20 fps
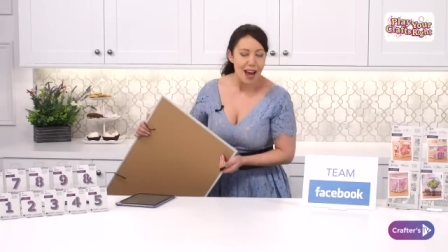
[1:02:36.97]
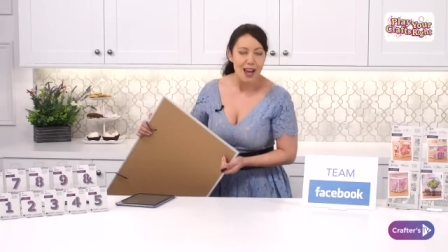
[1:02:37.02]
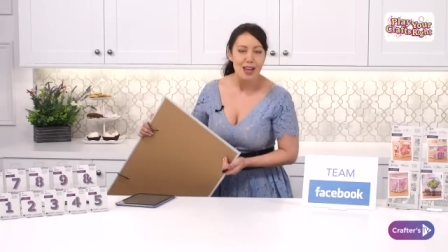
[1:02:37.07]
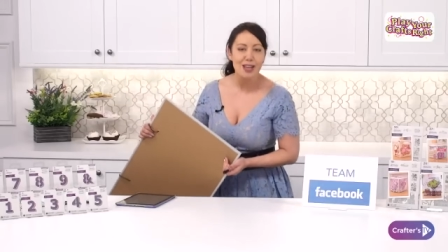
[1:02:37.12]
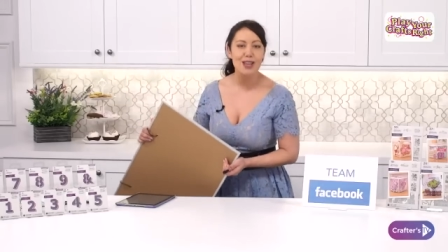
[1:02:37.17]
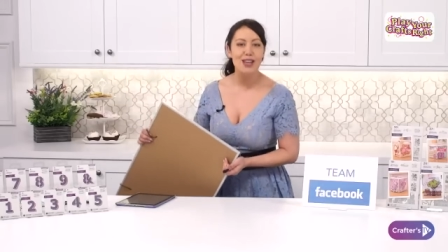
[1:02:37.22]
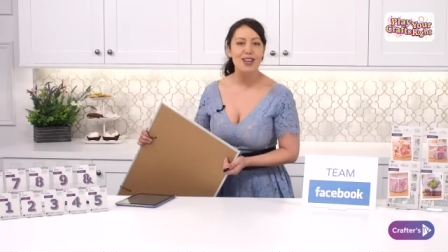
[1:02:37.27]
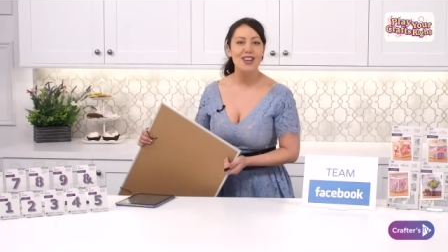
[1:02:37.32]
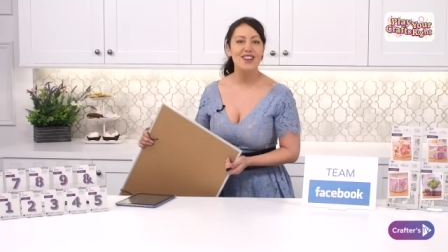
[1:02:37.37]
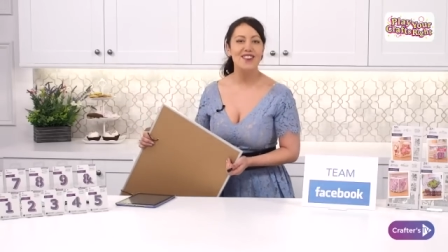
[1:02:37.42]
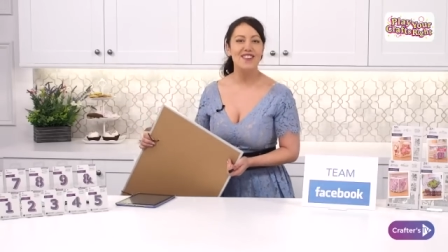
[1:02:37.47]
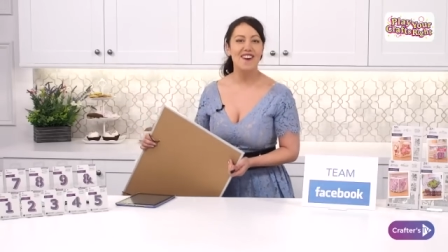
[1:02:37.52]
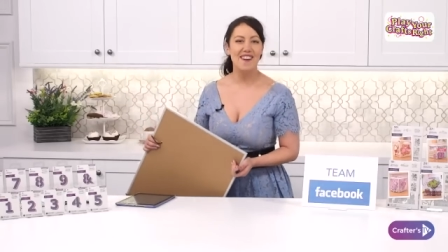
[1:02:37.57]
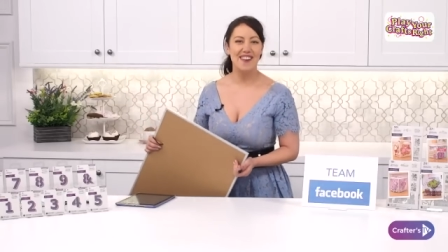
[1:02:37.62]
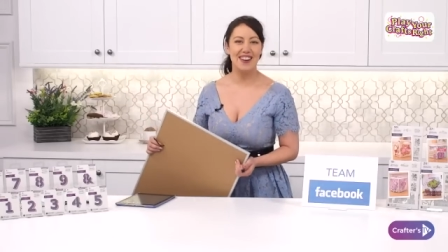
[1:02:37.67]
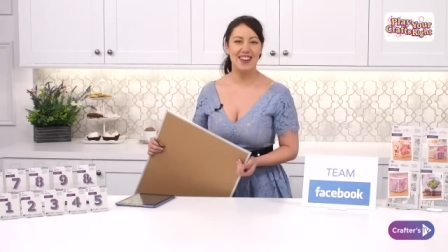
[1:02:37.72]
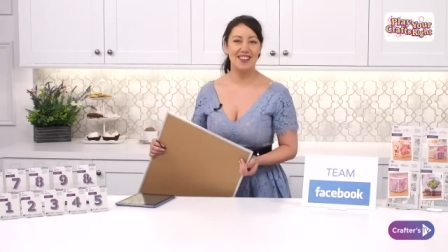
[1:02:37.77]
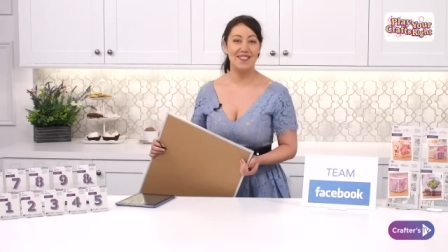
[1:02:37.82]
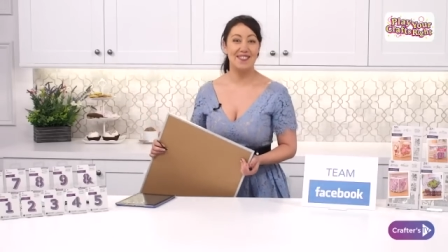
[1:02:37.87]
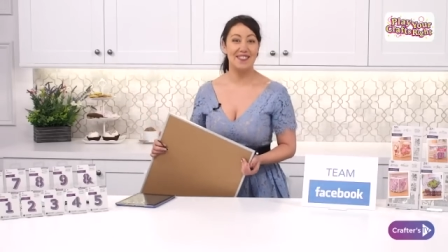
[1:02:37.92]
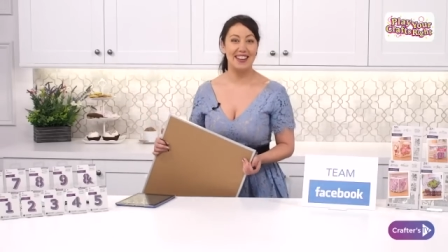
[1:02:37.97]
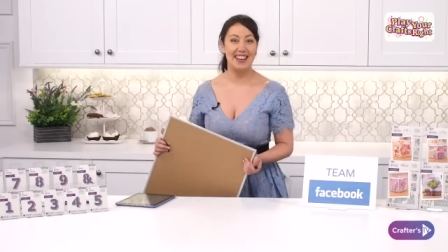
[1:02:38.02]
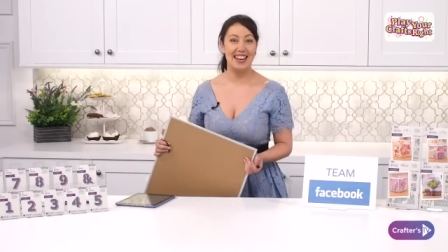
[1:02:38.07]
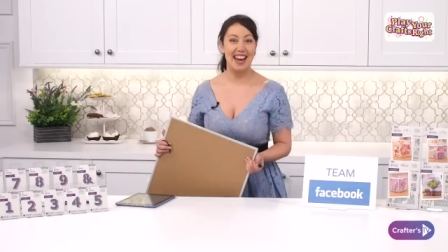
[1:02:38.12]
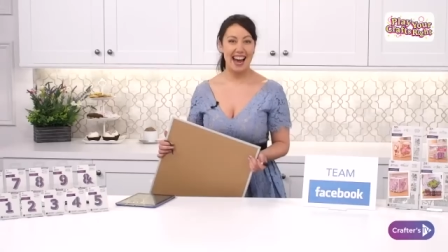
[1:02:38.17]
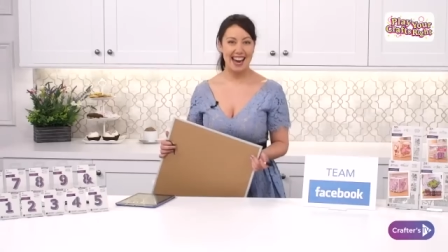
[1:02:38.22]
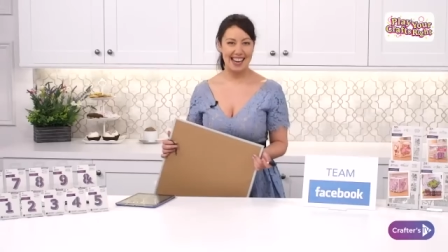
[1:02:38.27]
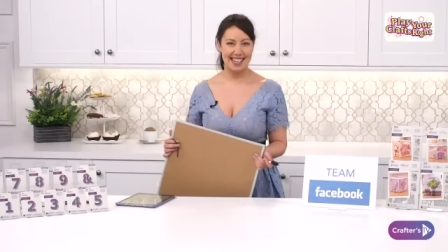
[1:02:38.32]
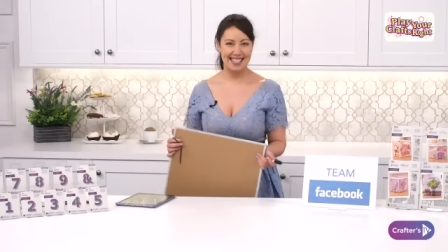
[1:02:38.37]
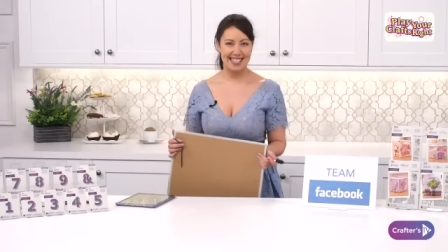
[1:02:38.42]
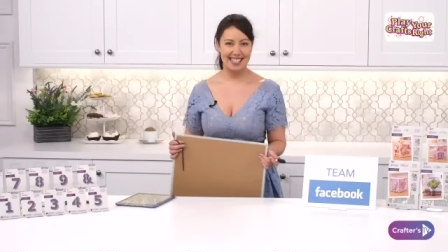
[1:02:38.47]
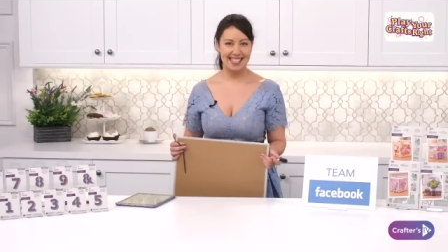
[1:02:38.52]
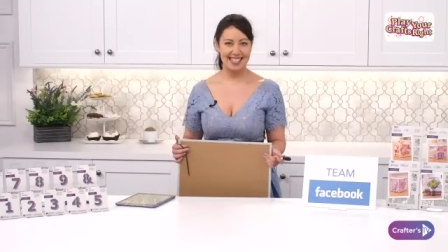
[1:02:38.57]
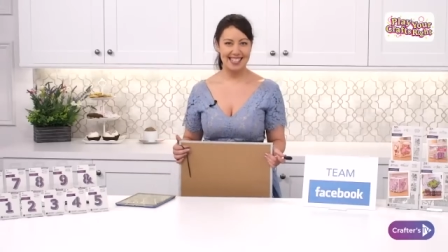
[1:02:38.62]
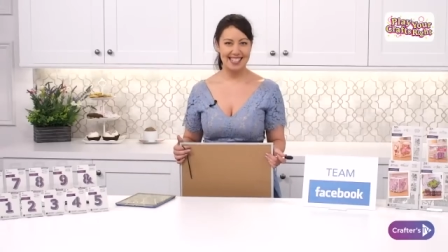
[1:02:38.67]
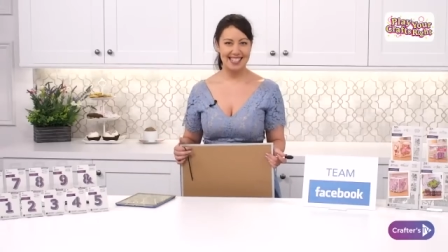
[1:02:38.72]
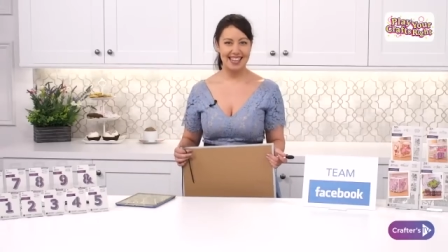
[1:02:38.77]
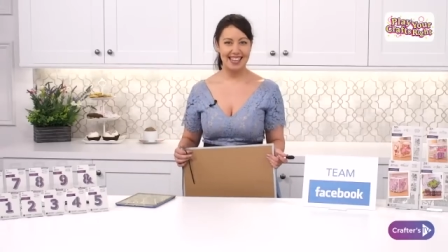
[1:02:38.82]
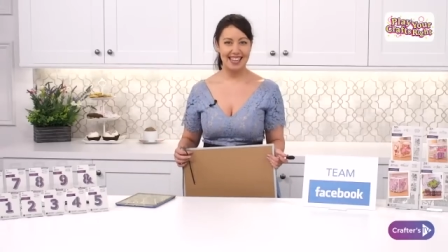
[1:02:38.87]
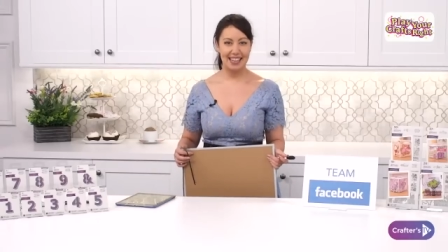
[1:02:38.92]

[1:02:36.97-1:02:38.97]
you are going to be heading